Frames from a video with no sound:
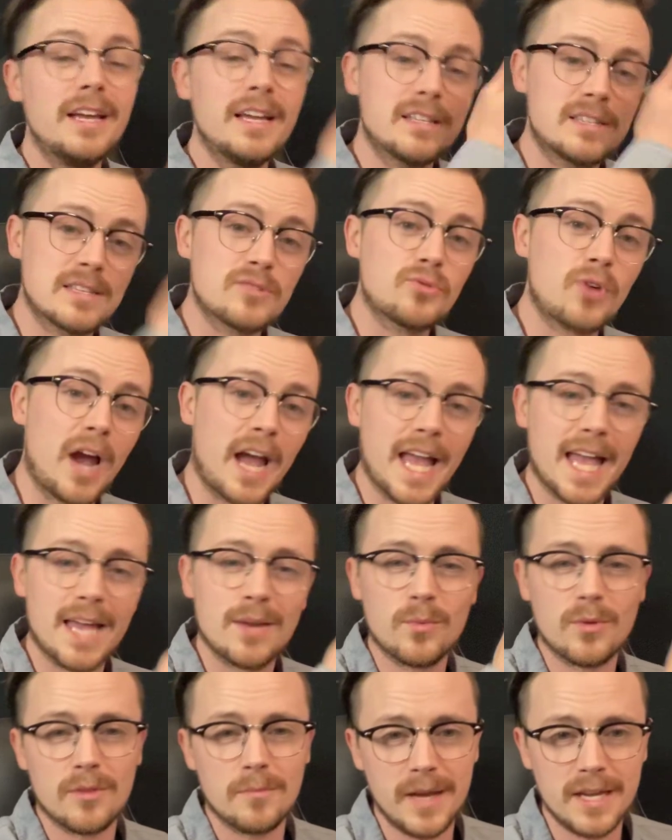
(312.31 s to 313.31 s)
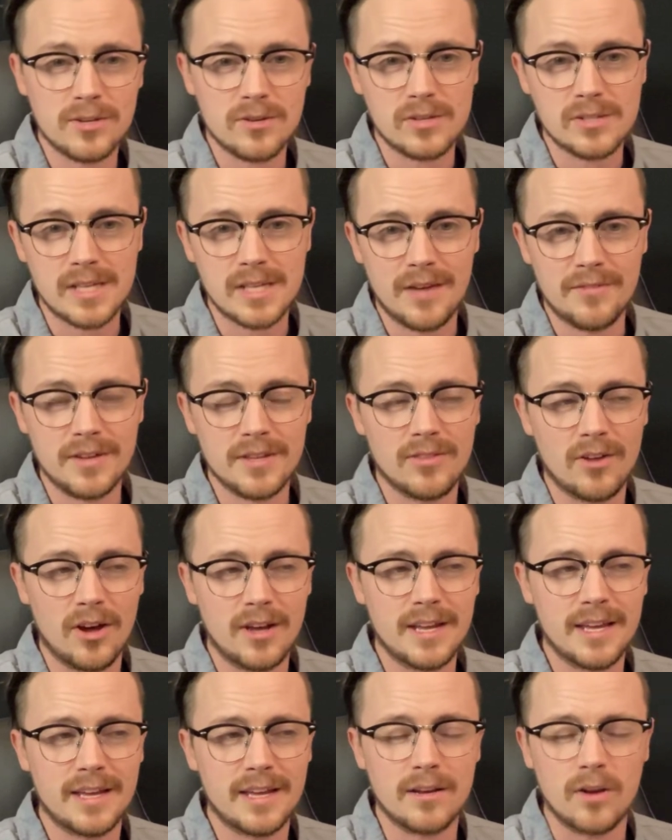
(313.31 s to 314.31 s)
it's a triad with a major seventh
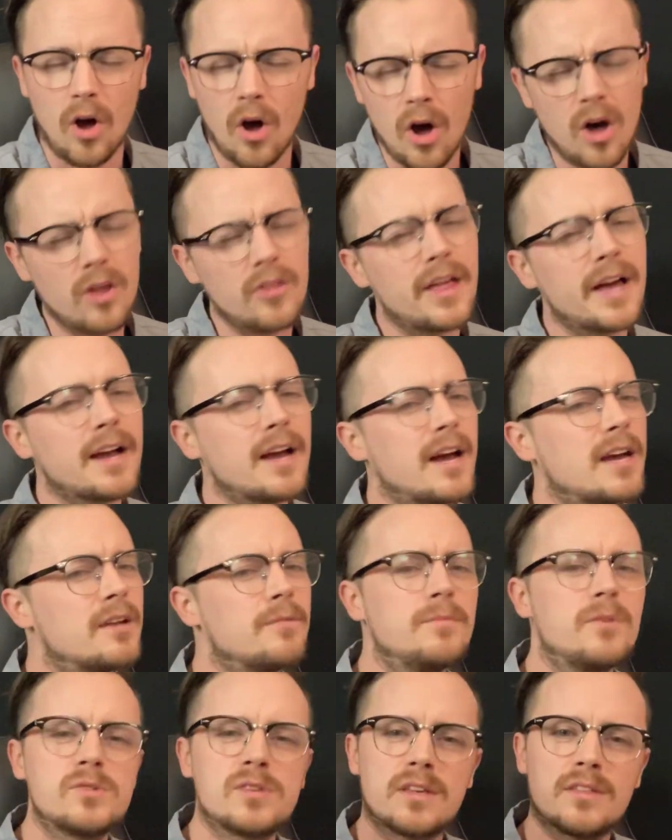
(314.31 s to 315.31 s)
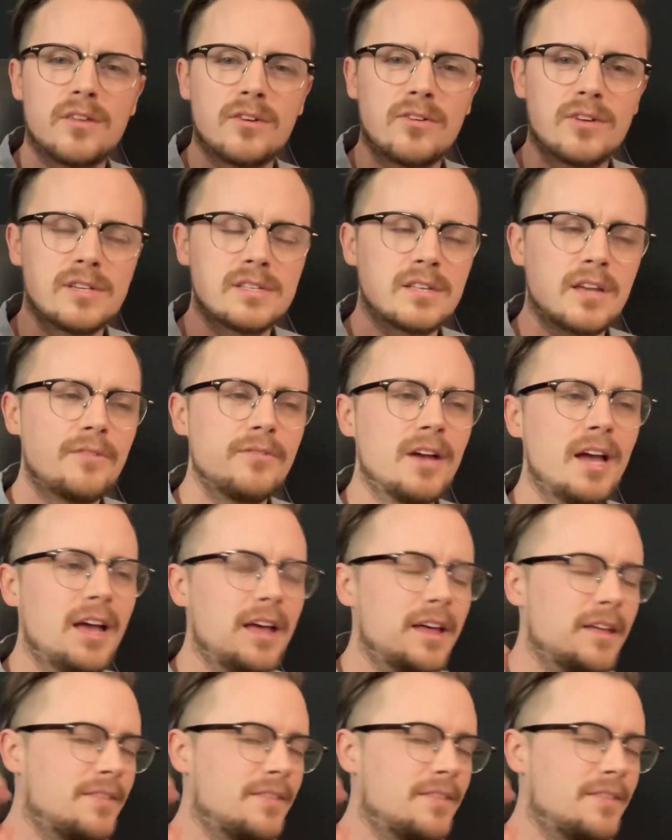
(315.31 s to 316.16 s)
on it and all that kind of music theory stuff.